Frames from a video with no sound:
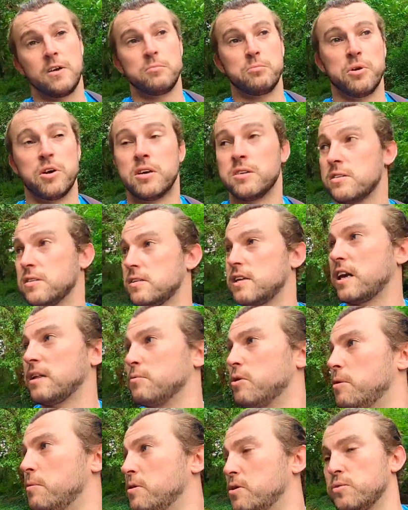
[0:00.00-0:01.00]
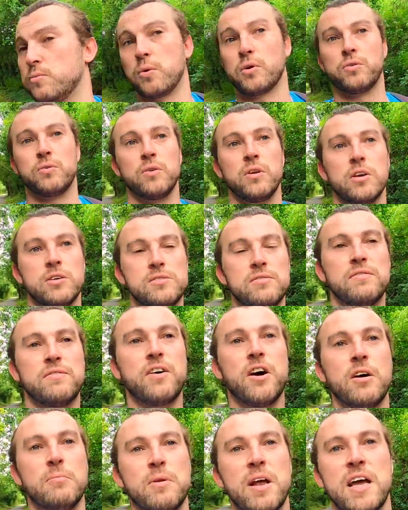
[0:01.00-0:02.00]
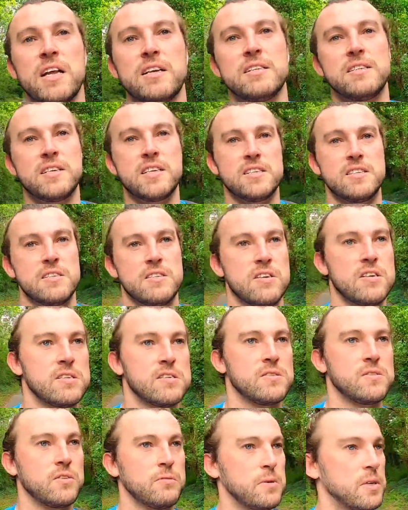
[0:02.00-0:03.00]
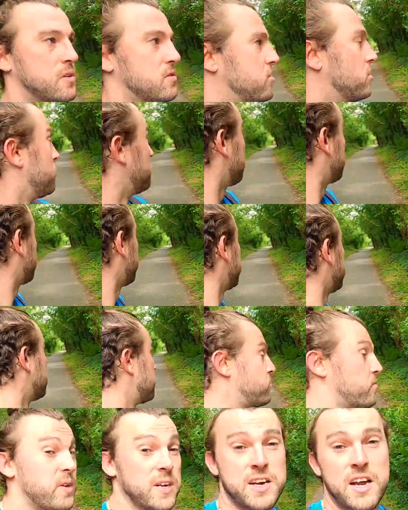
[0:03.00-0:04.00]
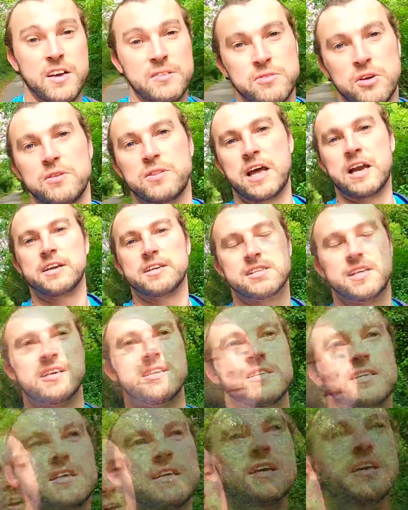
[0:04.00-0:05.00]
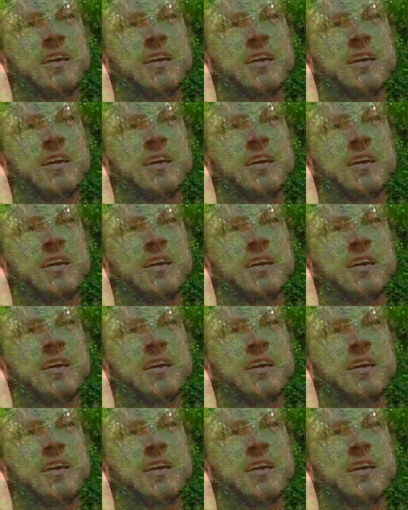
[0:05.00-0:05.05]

But at the moment just walking through lots of farmland. This is just sort of a big tunnel of greenness right now, not that exciting.